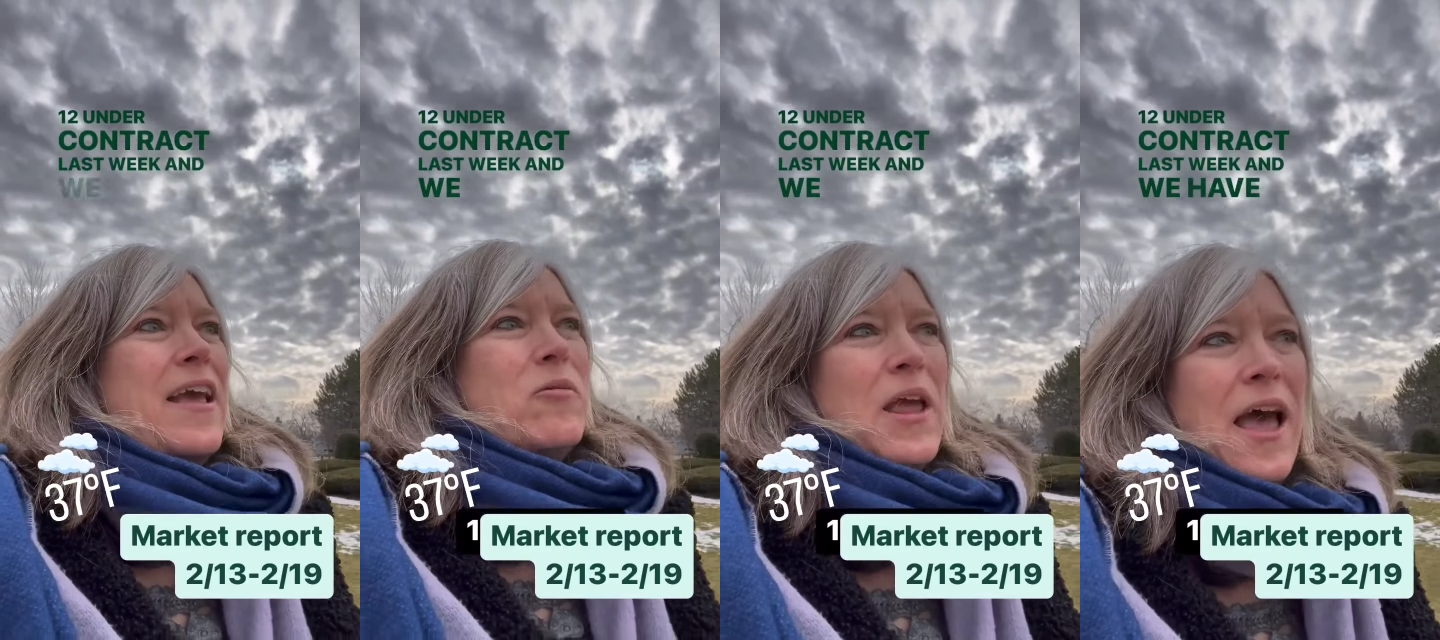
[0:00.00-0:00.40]

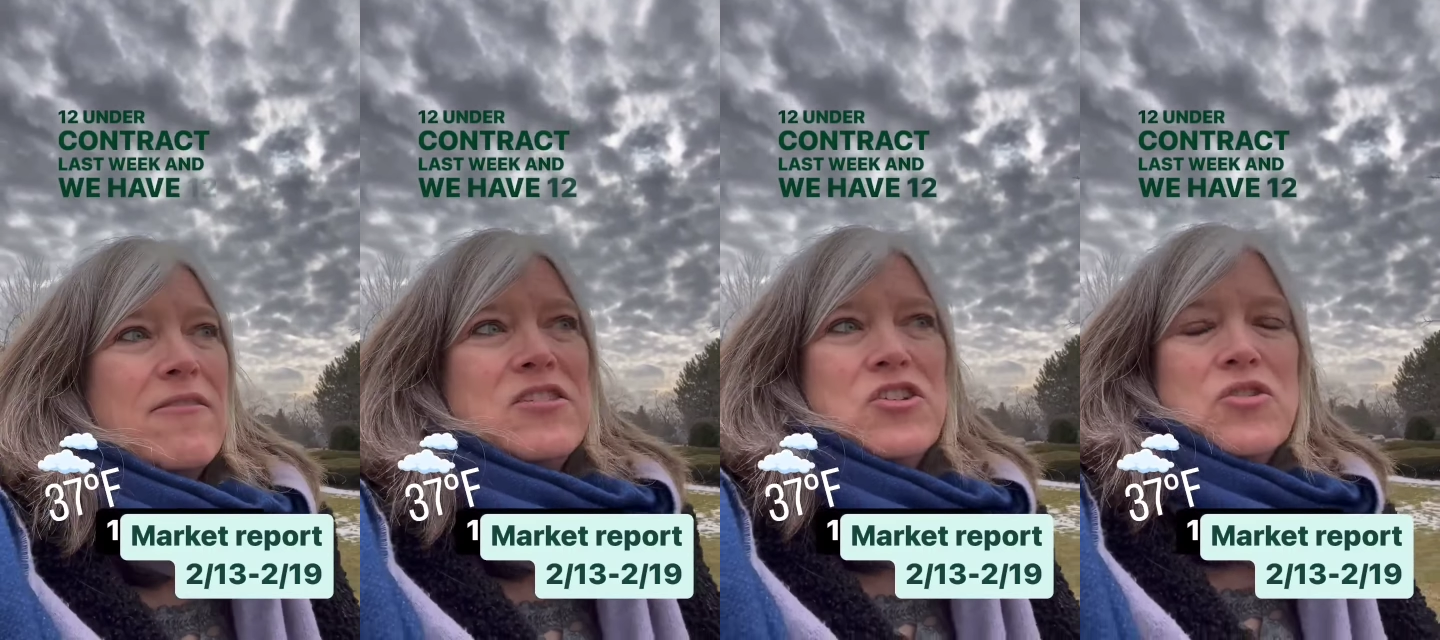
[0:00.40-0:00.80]
and we
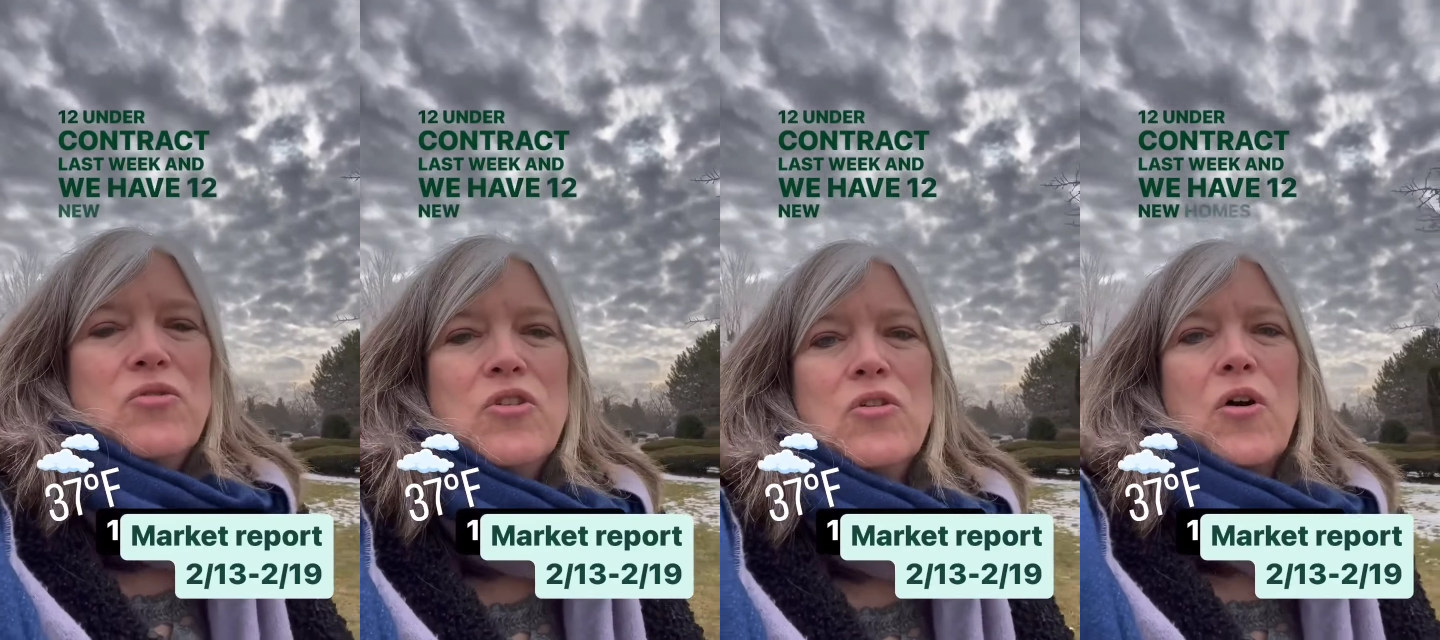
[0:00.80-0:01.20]
have
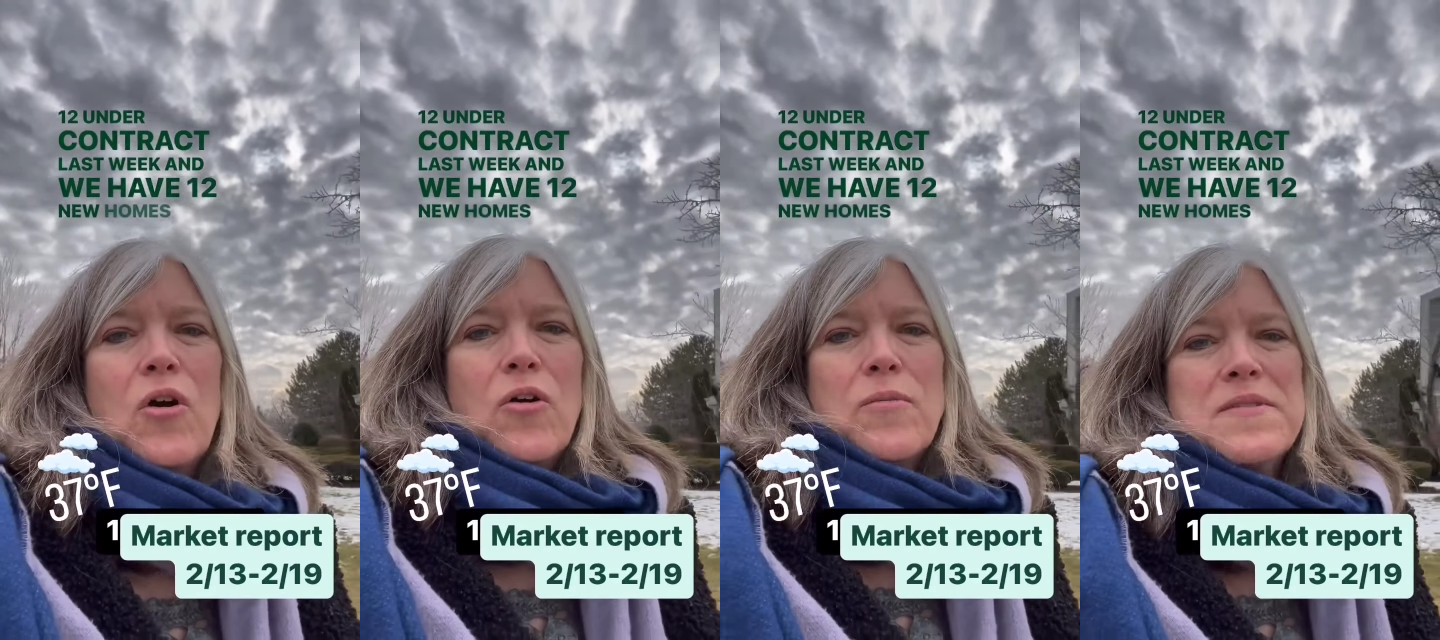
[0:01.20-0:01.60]
two new
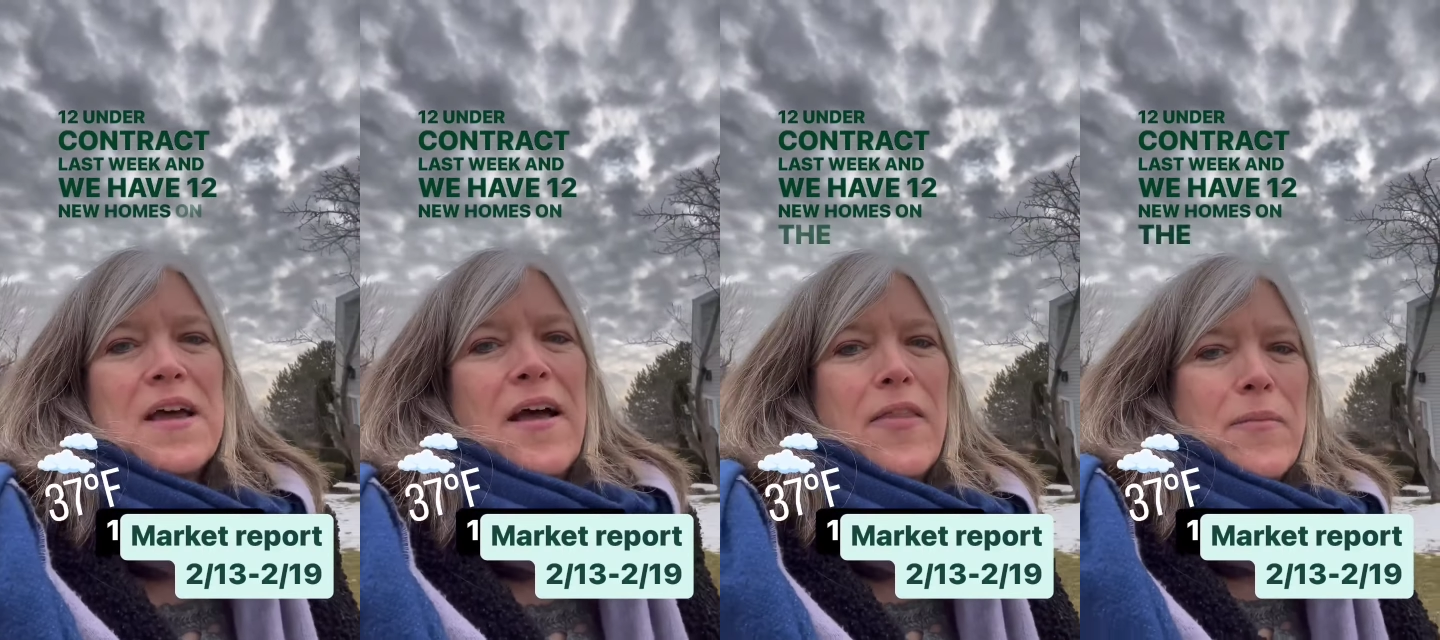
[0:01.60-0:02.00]
homes
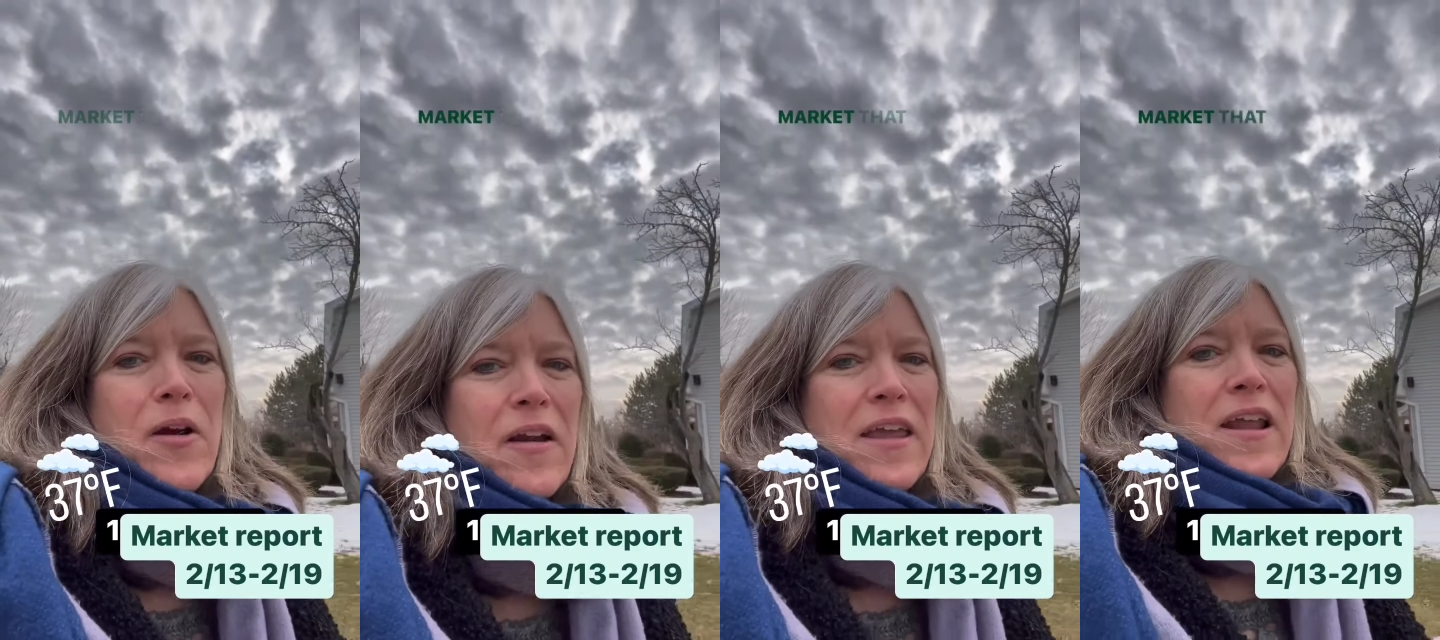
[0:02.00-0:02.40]
on the
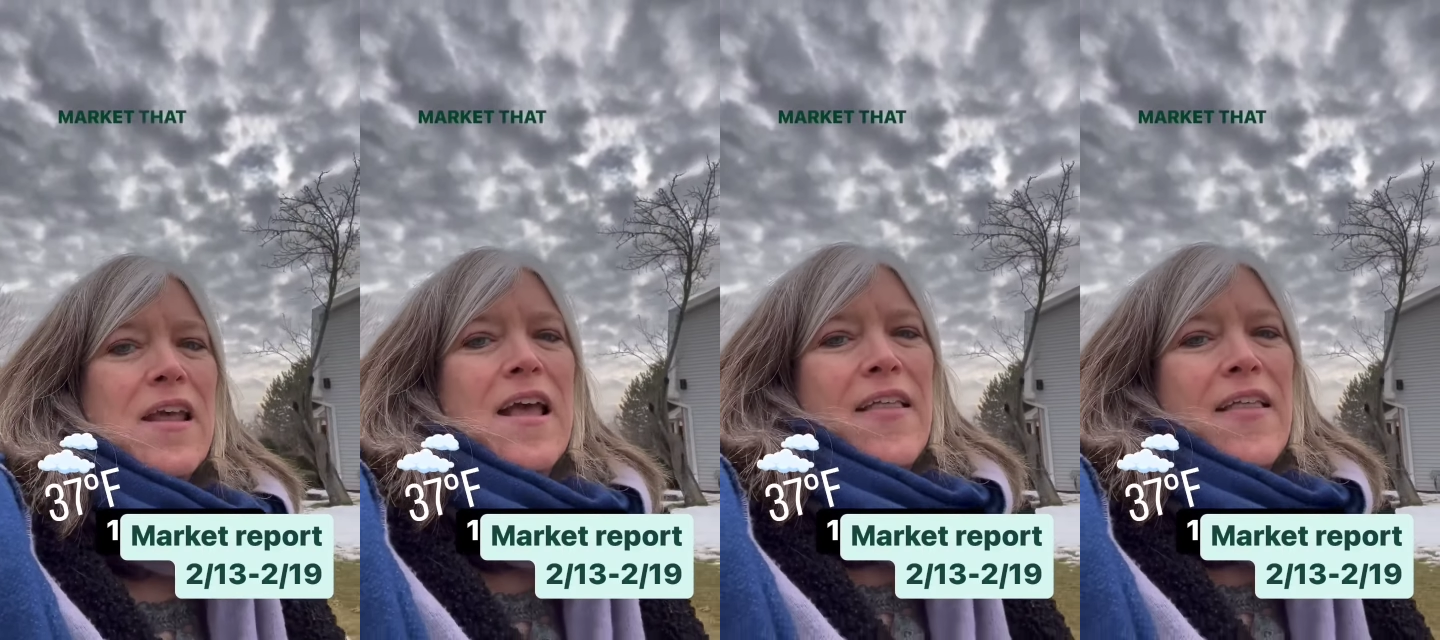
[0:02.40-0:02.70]
market.